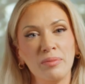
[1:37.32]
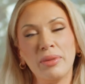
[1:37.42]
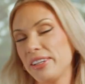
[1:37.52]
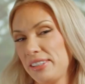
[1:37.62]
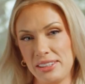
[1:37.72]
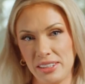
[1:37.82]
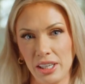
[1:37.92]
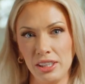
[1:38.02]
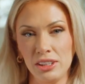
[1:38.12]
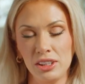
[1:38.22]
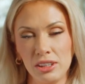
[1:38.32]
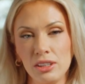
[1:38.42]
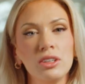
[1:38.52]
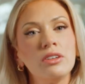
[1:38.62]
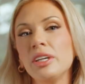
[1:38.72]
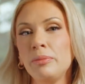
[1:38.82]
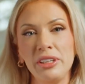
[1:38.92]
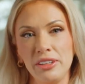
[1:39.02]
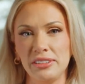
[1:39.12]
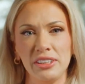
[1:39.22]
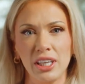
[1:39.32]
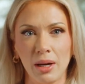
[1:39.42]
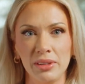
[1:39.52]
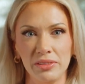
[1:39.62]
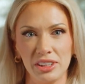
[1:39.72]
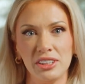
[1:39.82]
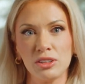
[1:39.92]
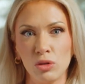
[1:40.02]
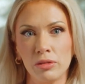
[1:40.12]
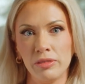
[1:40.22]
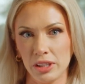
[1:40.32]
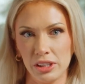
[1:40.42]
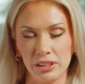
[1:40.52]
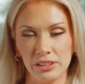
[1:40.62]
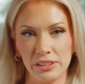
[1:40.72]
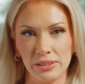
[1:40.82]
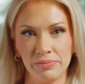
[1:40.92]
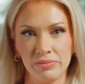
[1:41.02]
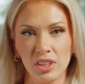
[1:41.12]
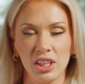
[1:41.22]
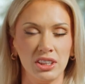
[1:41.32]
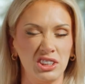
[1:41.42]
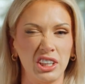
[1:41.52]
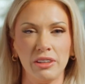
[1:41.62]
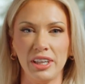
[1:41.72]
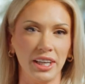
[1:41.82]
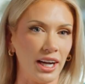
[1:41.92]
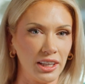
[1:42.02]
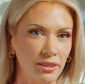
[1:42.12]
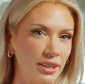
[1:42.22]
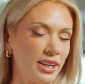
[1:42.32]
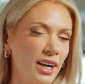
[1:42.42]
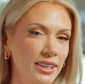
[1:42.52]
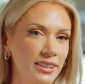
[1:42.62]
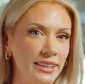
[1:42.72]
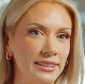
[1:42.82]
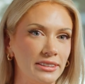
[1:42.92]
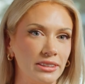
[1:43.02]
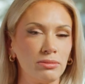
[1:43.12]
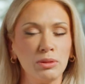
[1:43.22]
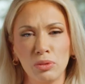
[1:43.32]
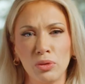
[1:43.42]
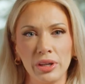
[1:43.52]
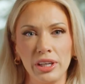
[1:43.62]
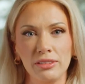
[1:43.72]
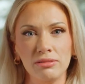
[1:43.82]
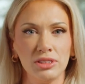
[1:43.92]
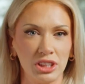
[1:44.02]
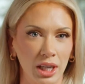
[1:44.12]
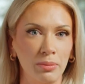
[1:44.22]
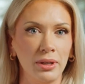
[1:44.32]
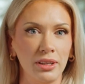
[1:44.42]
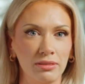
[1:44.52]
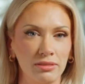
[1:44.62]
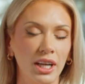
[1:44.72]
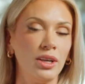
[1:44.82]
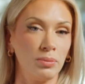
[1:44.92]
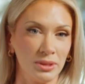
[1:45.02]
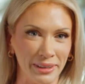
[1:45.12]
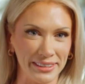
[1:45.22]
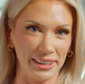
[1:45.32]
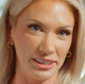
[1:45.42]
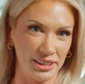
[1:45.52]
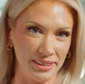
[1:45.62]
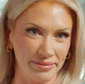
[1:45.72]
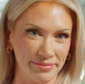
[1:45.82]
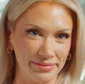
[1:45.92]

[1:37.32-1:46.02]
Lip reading: By this stage, you'll already be using cabinet vision's core functions, generating accurate cutting lists, reporting, shaping, and optimization.